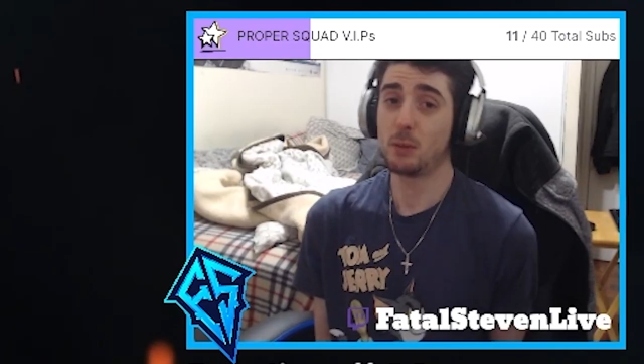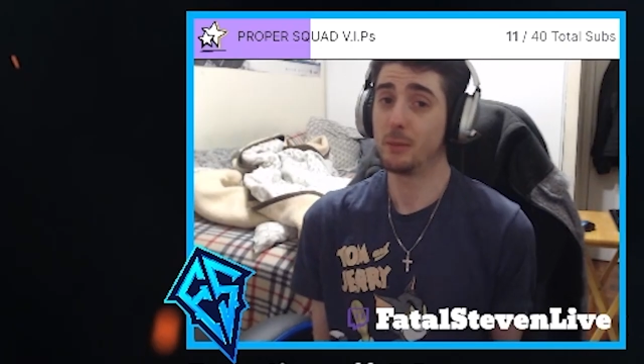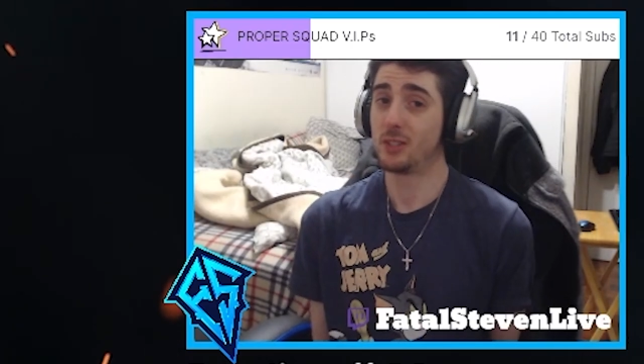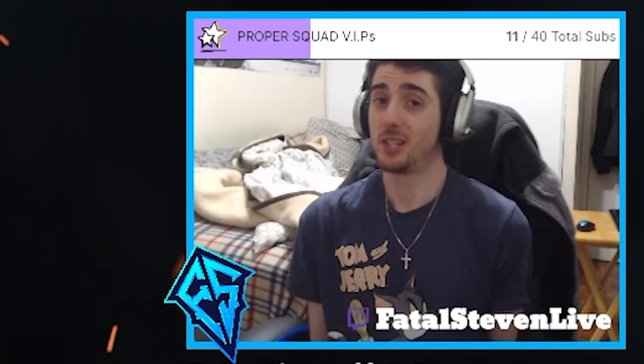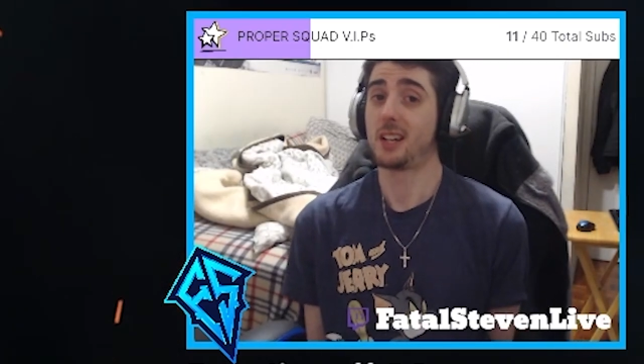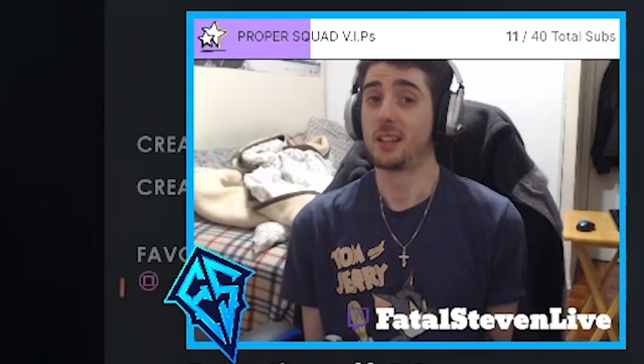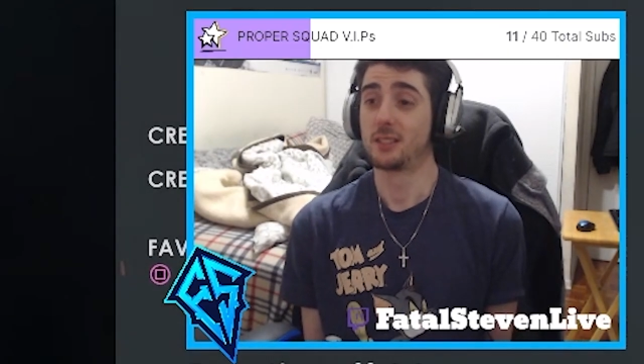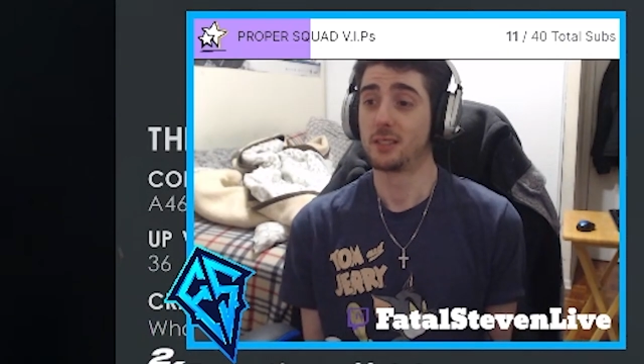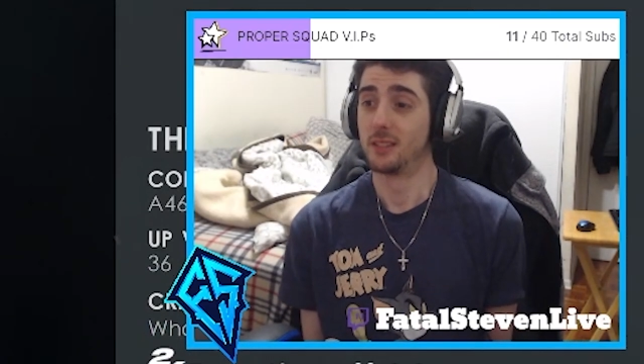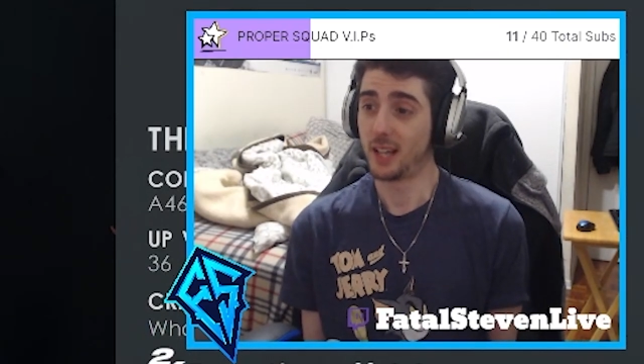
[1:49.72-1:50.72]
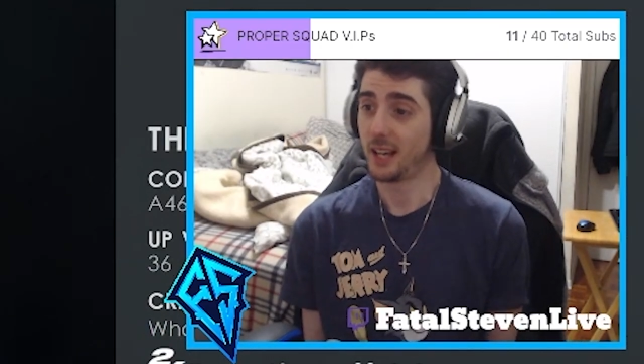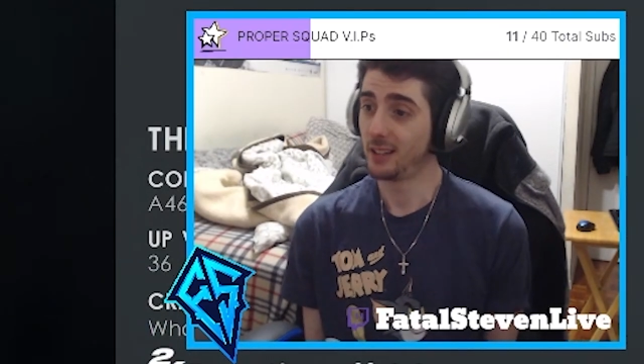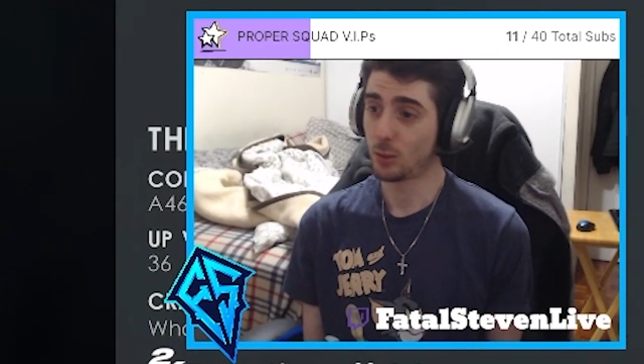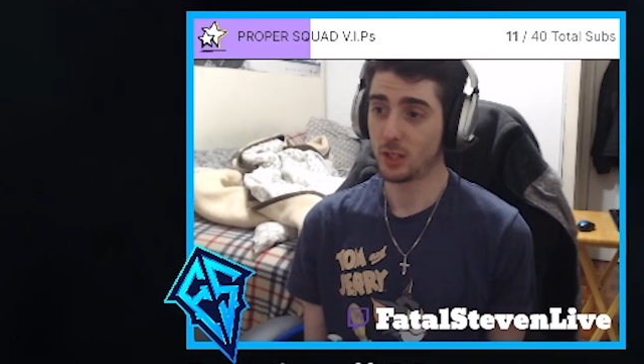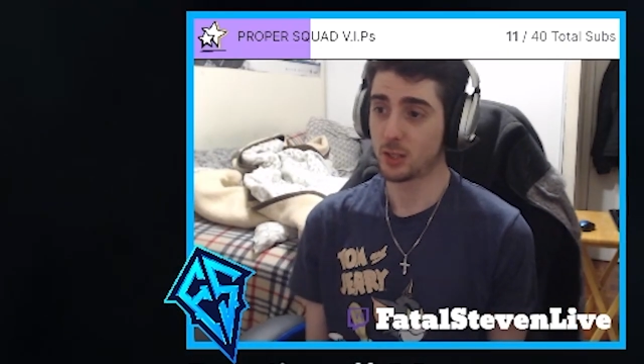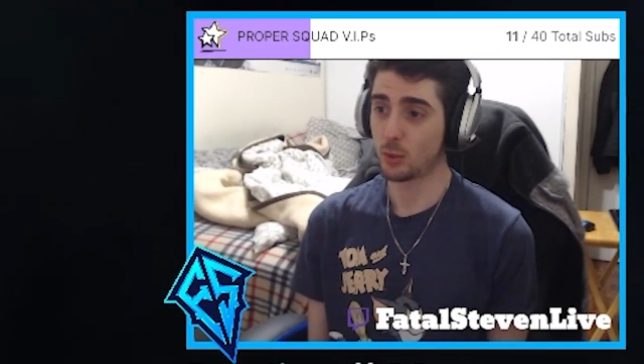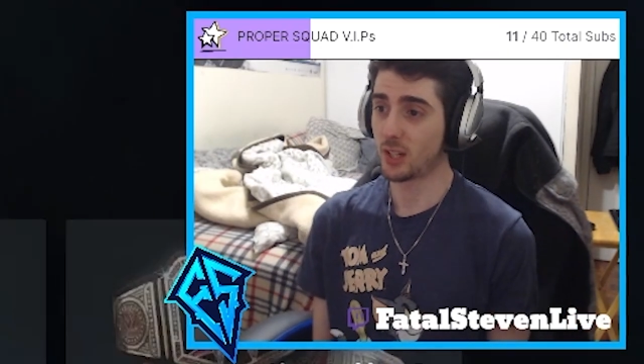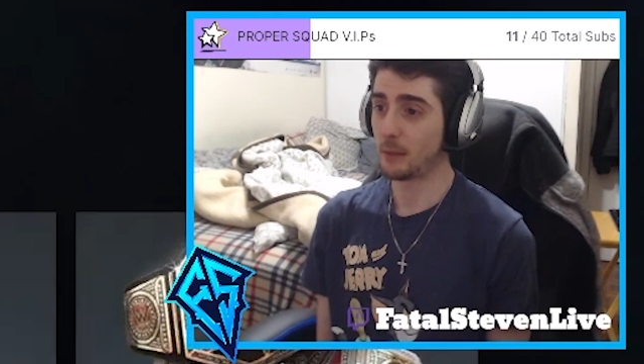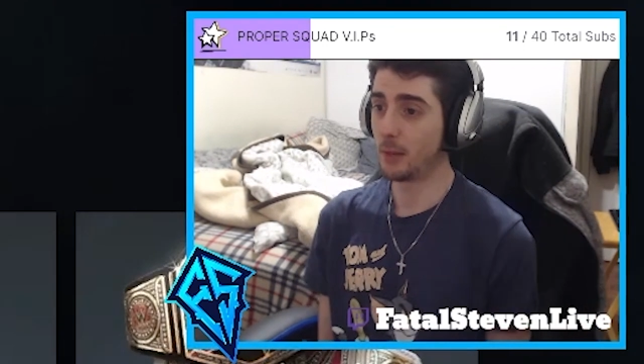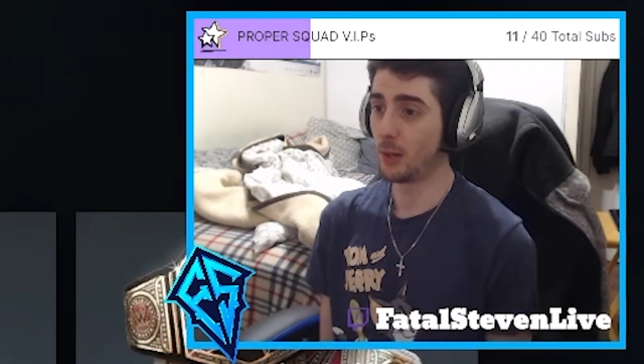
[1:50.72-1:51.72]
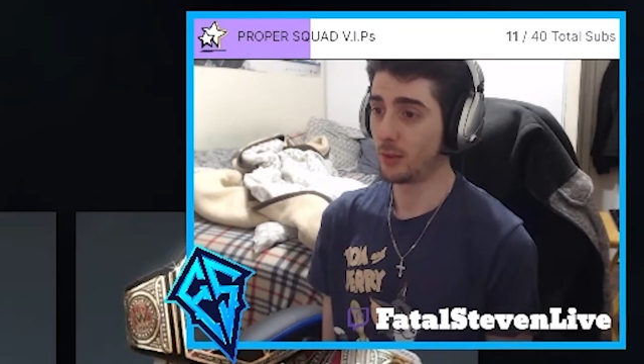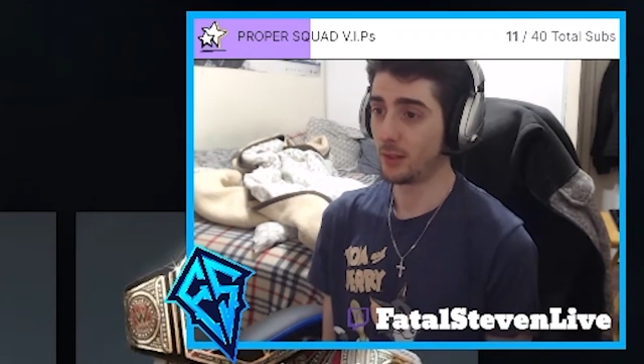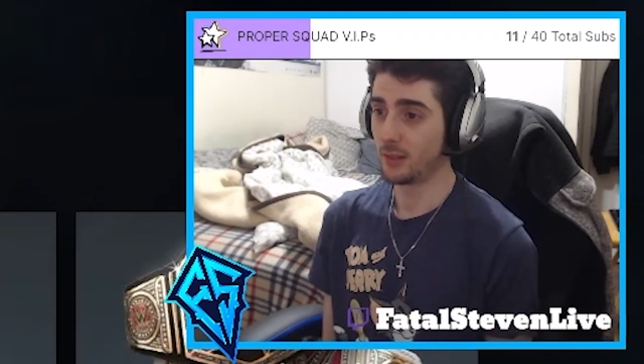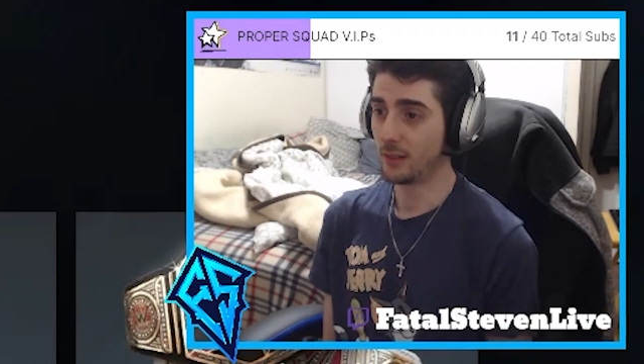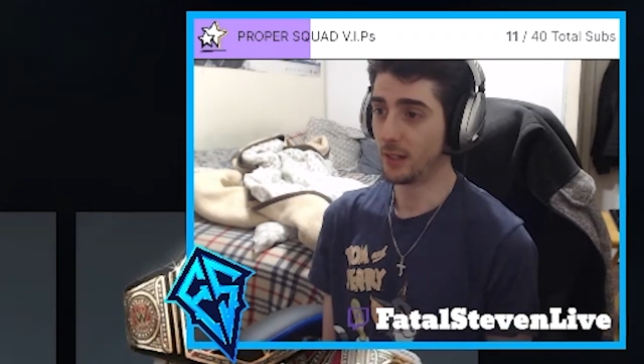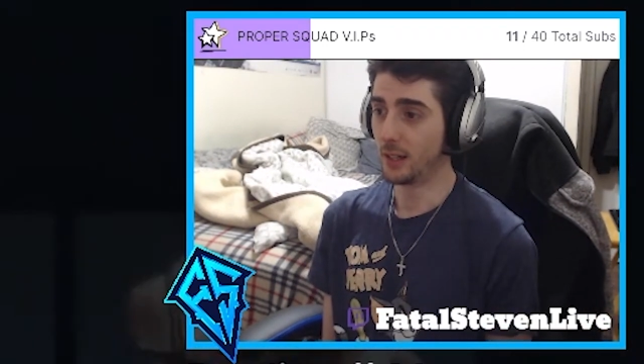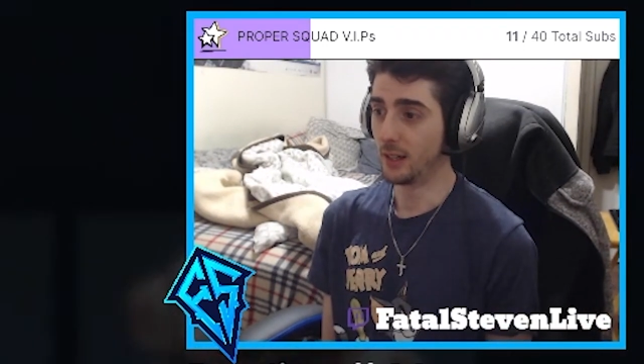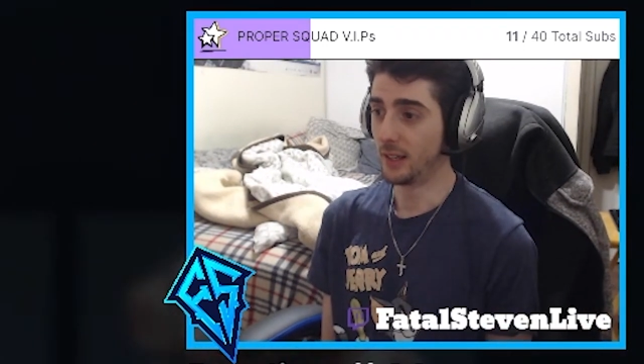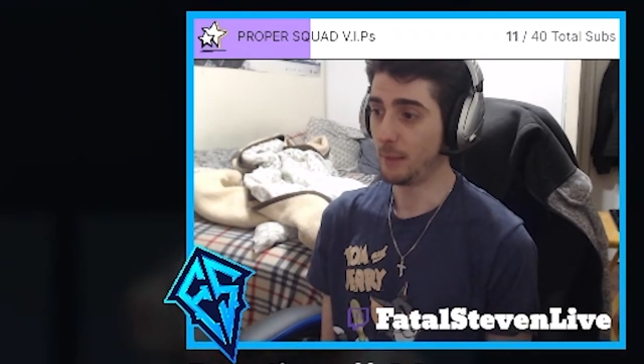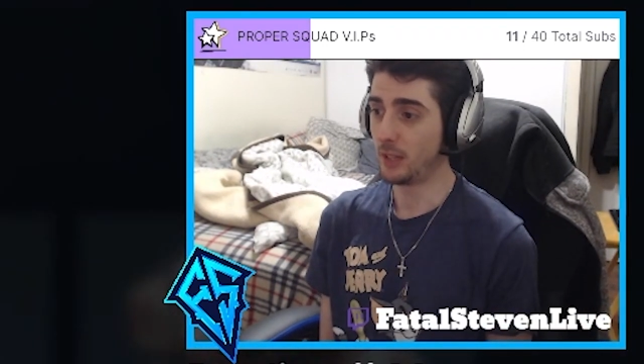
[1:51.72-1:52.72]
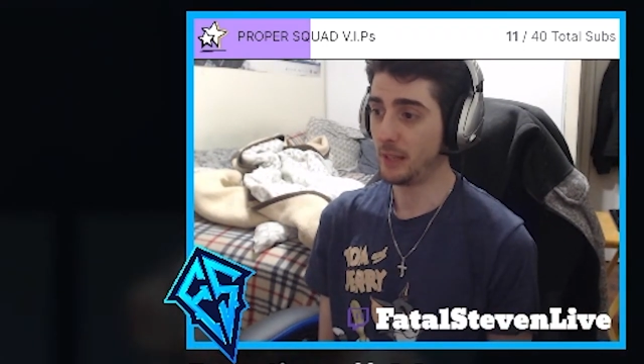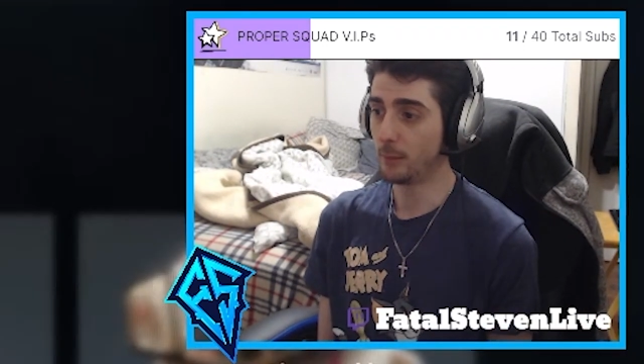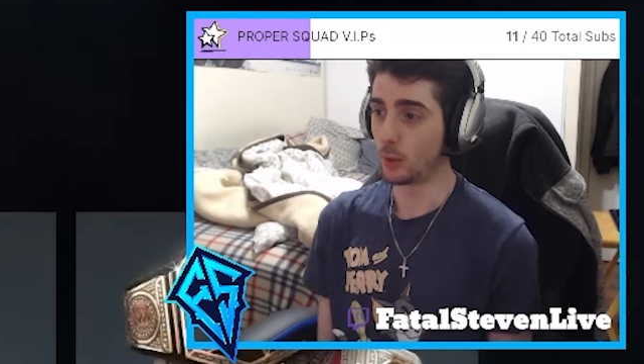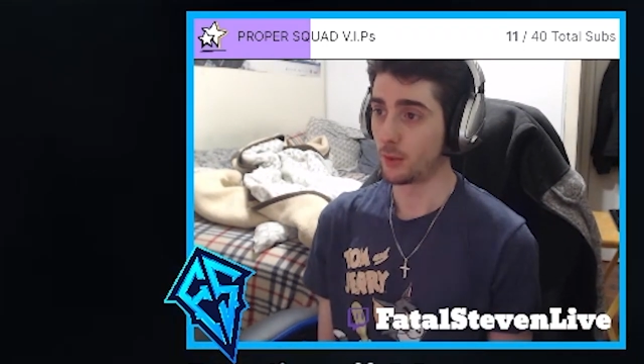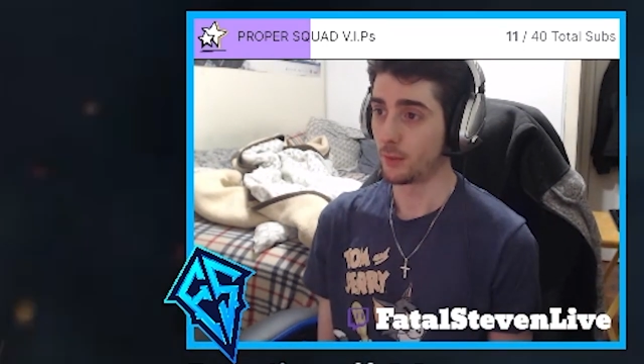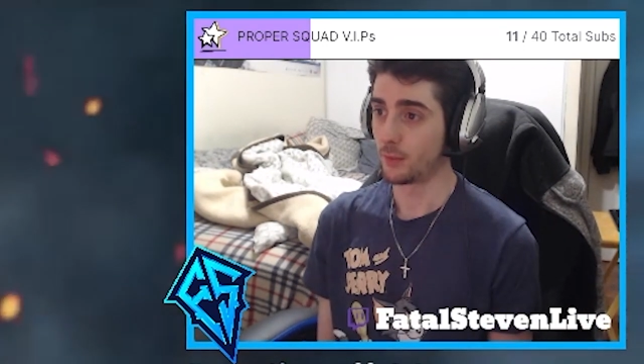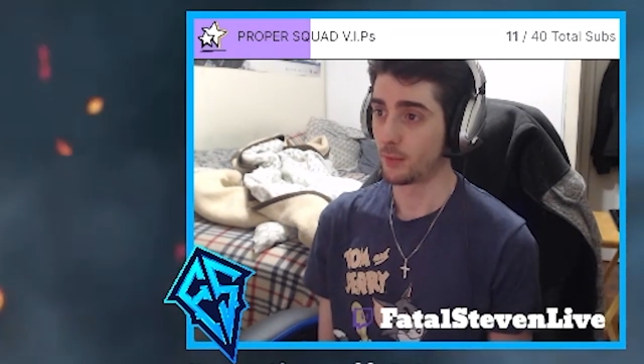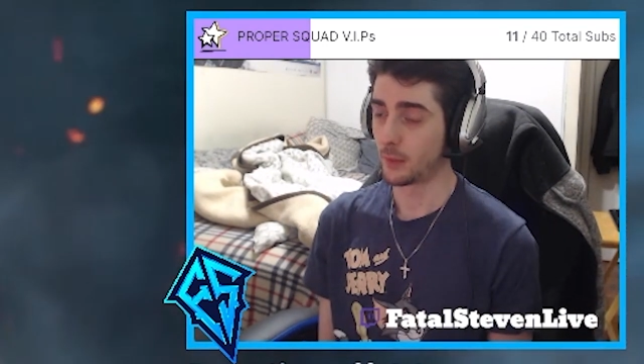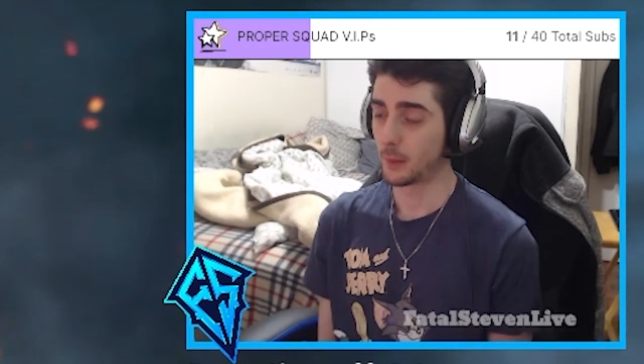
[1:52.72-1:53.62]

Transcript: And that's pretty much it, guys. Okay, let's go, check them out uh, in play mode.